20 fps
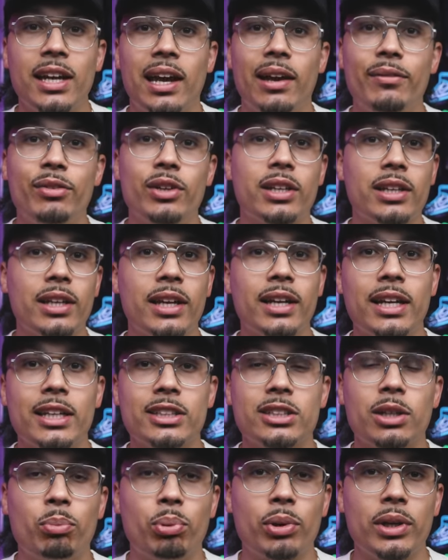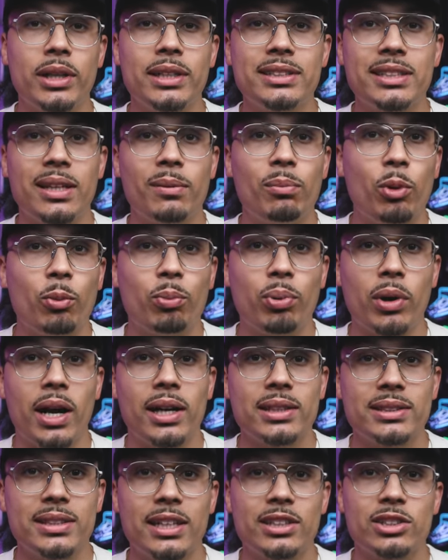if you click, it's a pretty simple
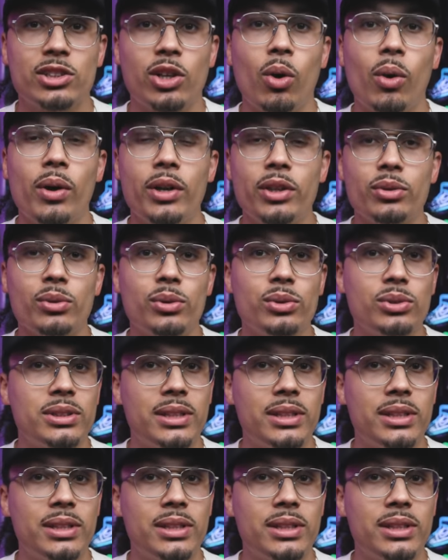process going through